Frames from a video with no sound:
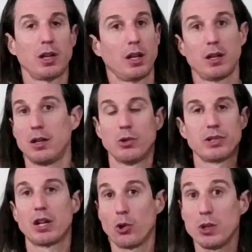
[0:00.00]
It, it, you know, it's
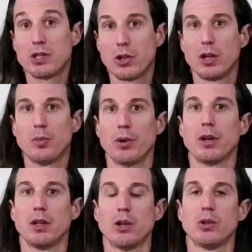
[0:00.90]
not always good,
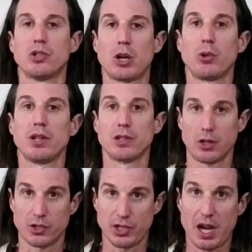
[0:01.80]
but you know, it generally is a
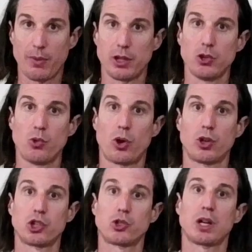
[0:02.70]
good sign that you
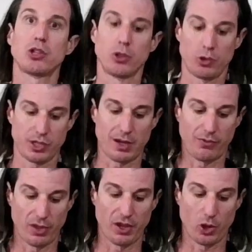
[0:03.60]
are stretching
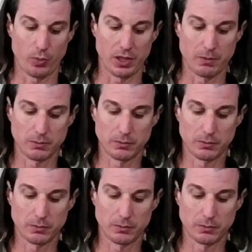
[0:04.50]
yourself in therapy.